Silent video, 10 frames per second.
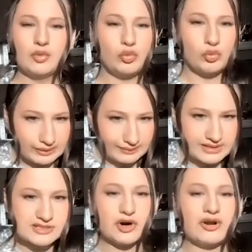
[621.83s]

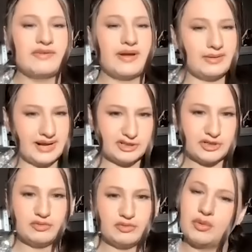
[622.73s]
really start a
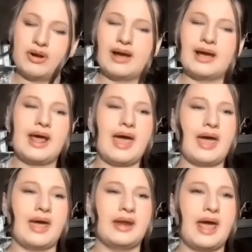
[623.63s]
foundation for it
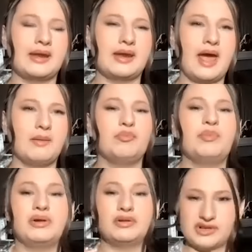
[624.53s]
and and and
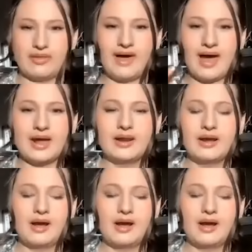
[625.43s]
build on that.